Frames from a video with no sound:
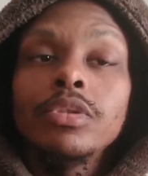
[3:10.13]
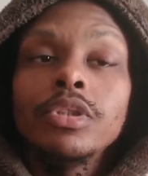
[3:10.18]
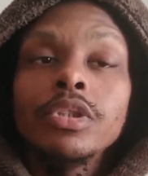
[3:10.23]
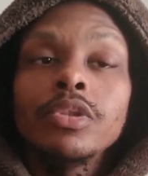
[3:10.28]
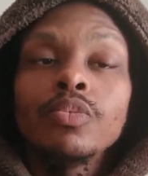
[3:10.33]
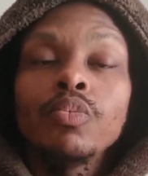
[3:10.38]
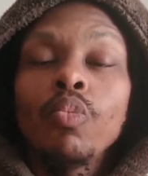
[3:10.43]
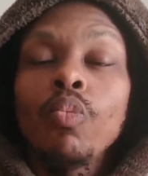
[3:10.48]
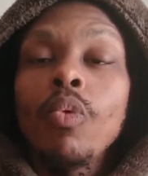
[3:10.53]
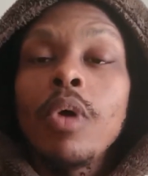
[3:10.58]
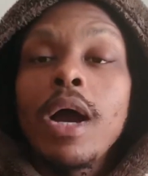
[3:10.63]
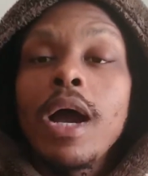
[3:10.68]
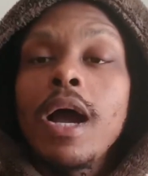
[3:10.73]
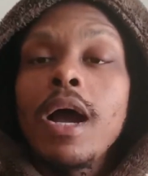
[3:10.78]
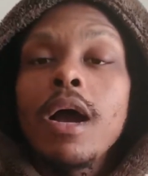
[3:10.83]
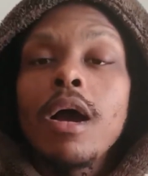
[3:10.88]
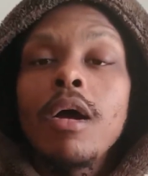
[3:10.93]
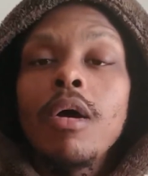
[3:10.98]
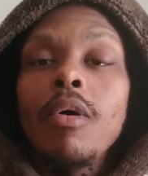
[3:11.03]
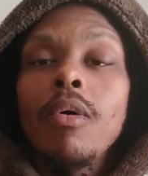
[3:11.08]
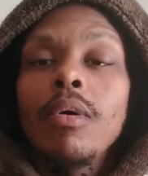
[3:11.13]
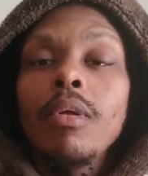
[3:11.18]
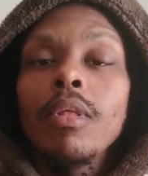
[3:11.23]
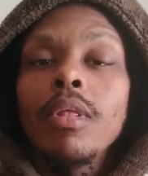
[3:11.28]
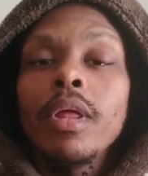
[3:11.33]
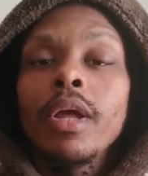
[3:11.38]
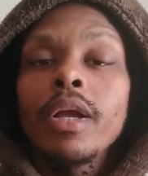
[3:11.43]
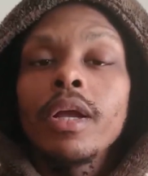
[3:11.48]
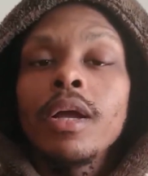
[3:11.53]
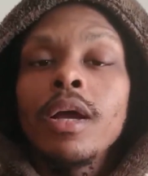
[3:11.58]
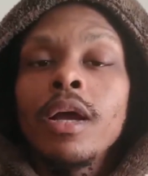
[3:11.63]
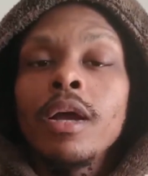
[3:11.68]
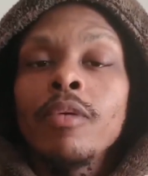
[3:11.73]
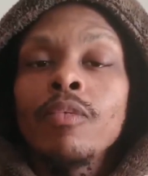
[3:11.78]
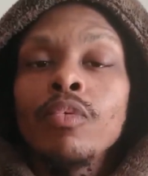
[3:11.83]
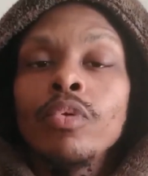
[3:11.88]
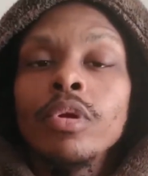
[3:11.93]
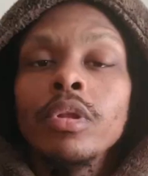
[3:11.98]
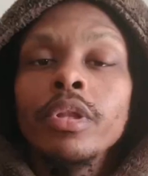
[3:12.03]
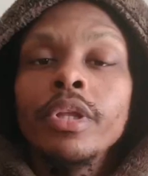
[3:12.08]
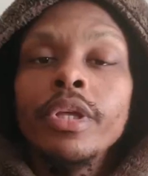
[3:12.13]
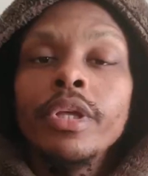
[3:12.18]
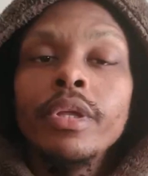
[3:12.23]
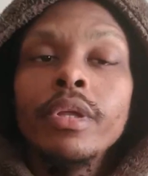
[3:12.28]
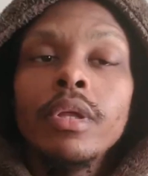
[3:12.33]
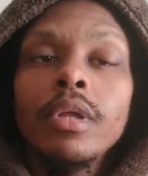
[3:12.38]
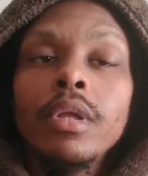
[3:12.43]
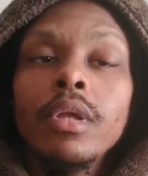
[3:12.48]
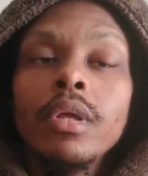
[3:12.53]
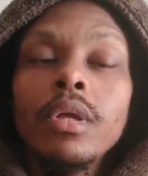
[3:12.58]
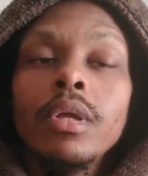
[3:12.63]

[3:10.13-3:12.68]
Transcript: Just wow. Like I really